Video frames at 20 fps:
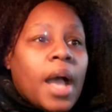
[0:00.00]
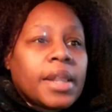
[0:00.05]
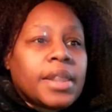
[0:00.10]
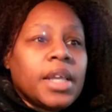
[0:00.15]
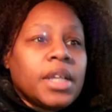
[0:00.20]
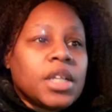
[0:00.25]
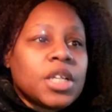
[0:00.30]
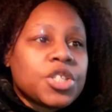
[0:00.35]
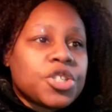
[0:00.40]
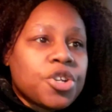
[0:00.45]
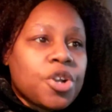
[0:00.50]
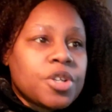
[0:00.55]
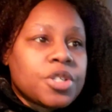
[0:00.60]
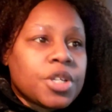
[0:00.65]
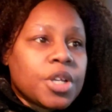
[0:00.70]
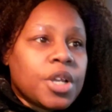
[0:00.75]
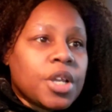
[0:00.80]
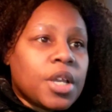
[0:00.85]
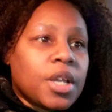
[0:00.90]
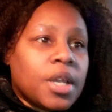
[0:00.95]
I think the
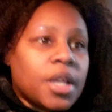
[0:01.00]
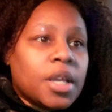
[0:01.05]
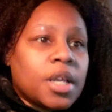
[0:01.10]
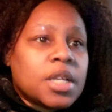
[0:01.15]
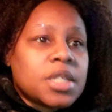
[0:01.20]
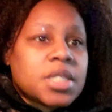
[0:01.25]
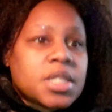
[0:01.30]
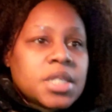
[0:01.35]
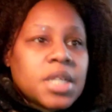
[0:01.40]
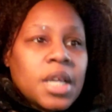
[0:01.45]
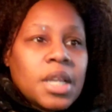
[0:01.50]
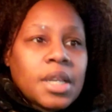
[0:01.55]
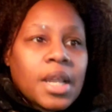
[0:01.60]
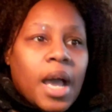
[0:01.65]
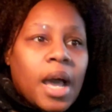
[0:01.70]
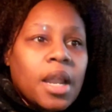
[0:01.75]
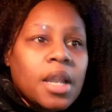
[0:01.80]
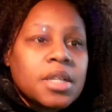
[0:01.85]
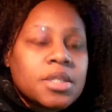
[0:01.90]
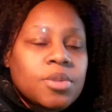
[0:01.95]
detergent is
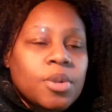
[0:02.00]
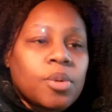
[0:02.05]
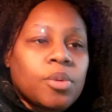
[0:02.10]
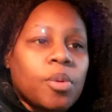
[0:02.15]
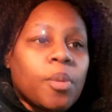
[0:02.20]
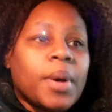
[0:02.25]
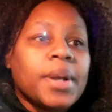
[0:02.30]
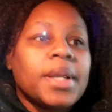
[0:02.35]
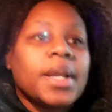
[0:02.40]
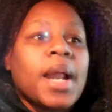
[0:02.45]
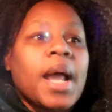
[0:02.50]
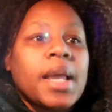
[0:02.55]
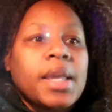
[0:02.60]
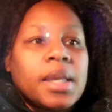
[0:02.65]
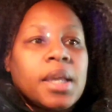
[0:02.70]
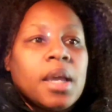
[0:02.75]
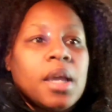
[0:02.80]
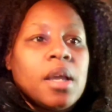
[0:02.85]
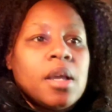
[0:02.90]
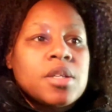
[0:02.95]
$10. The one that I
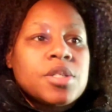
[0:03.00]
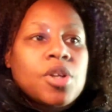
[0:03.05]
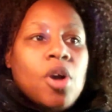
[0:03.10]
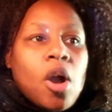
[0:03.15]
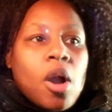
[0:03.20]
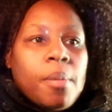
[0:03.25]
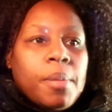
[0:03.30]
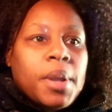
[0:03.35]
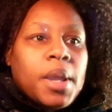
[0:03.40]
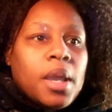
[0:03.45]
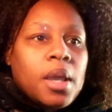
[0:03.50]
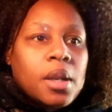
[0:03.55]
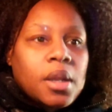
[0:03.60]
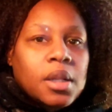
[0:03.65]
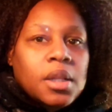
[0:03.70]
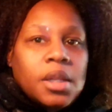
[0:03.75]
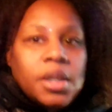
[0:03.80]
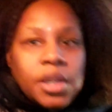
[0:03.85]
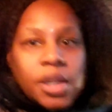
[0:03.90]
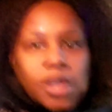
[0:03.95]
get is the Arm & Hand,
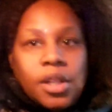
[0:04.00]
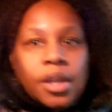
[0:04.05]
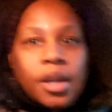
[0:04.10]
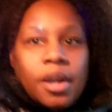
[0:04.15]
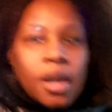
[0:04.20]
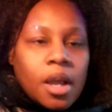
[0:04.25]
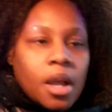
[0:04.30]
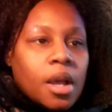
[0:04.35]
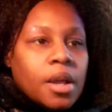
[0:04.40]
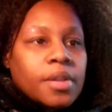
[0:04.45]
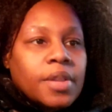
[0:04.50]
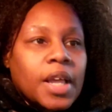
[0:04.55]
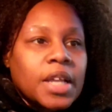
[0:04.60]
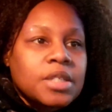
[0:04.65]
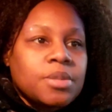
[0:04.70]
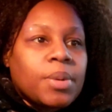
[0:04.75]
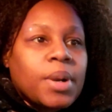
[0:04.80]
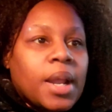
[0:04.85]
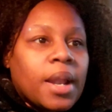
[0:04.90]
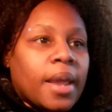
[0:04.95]
the Clean & Clear.
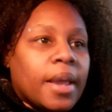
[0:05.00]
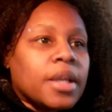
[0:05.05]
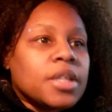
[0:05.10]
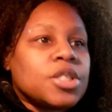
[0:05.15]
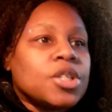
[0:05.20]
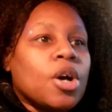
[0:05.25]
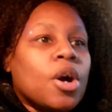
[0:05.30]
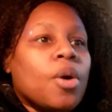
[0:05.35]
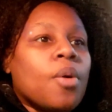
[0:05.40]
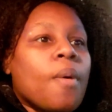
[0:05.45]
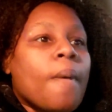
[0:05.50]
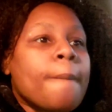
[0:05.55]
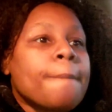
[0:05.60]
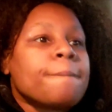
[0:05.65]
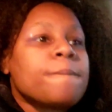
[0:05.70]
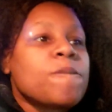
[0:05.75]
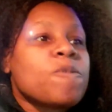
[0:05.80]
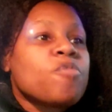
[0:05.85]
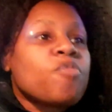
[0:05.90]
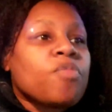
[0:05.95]
That's the one I like. So
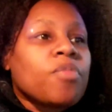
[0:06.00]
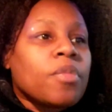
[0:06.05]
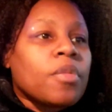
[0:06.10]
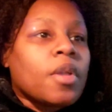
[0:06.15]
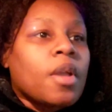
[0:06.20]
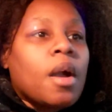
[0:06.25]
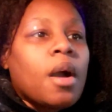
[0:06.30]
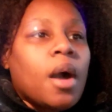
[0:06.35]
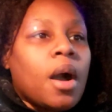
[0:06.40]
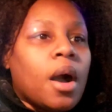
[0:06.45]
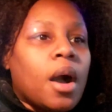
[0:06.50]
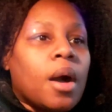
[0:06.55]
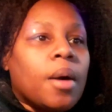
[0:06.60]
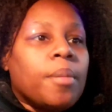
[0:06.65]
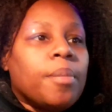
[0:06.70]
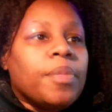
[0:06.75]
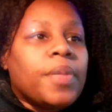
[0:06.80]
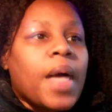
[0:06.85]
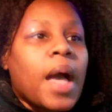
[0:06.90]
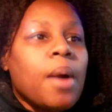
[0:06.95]

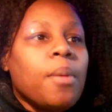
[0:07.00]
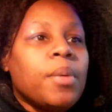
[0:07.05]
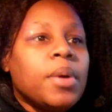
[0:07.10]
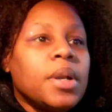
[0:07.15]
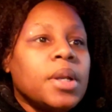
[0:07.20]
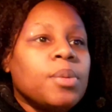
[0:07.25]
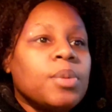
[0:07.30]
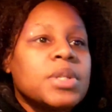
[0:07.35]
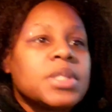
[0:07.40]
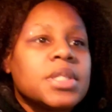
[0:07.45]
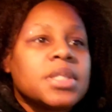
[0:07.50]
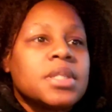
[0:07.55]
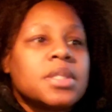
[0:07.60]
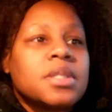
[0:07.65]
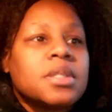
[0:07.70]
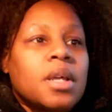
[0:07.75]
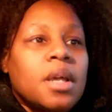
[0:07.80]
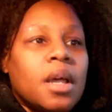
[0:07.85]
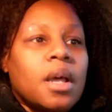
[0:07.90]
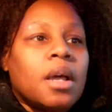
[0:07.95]
that one
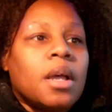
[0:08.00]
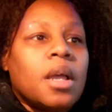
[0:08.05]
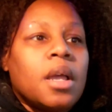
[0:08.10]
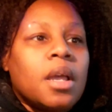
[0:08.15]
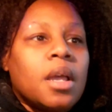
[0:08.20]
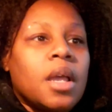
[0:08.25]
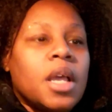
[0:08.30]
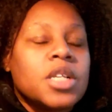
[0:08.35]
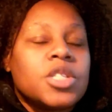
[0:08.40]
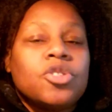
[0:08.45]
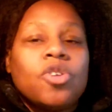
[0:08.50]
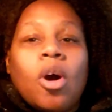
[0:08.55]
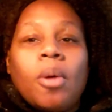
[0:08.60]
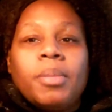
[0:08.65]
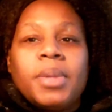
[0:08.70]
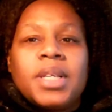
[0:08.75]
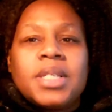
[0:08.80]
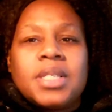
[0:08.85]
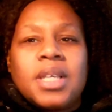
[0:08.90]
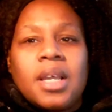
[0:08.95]
was
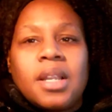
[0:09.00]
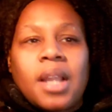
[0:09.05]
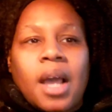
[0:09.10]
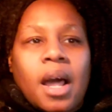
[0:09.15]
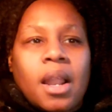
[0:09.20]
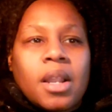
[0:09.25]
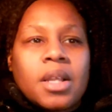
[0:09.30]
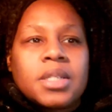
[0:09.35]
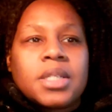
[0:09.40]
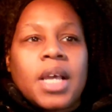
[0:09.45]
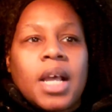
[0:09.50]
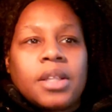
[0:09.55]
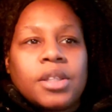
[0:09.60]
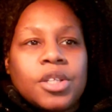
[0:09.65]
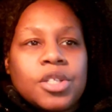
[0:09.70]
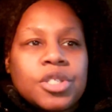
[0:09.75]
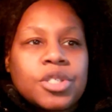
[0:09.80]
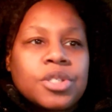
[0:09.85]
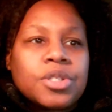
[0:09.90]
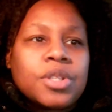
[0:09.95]
normally
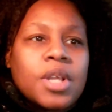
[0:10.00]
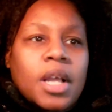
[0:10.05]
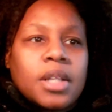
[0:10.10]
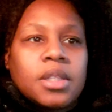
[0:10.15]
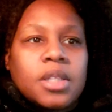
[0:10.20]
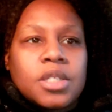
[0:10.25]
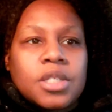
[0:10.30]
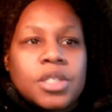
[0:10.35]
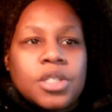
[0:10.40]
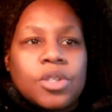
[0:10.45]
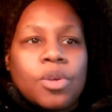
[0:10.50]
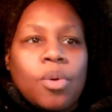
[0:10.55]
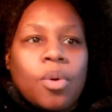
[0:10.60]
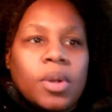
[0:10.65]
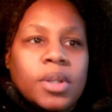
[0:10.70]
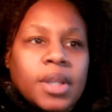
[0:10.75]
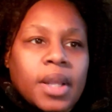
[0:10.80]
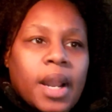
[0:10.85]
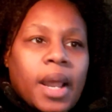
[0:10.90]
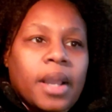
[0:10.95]
$10 at the
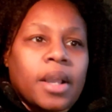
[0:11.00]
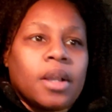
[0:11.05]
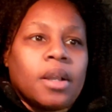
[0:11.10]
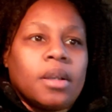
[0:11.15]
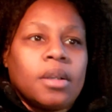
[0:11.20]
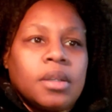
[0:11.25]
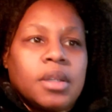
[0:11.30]
store that I